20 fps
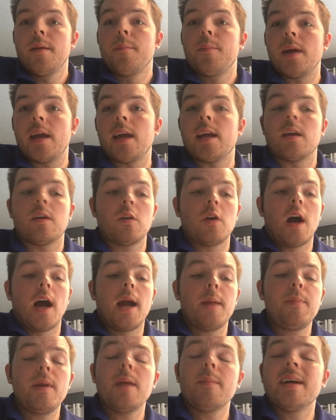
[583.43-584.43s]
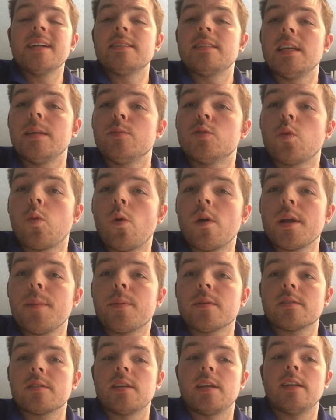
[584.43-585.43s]
Pay. I pay my team
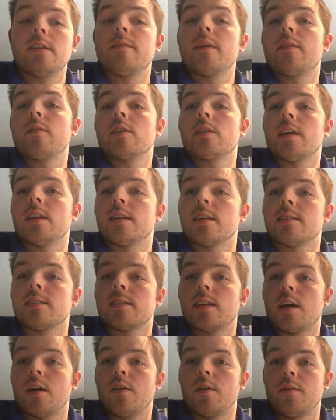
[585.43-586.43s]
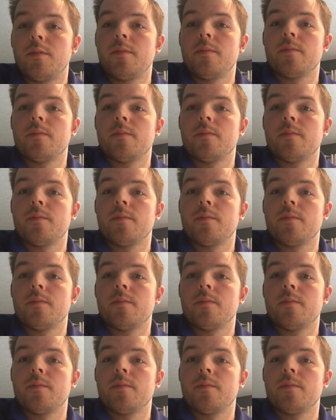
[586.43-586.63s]
20% of everything they sell.